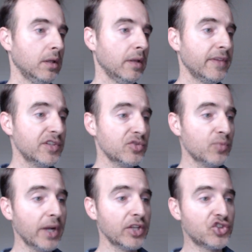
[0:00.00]
And this is
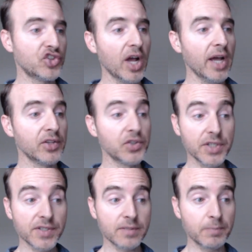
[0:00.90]
why John,
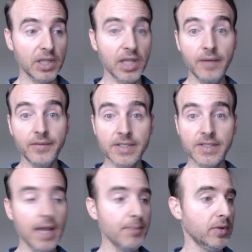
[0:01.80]
Jesus' beloved
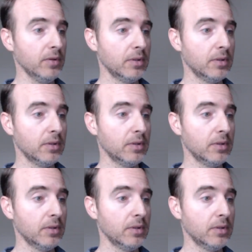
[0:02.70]
disciple,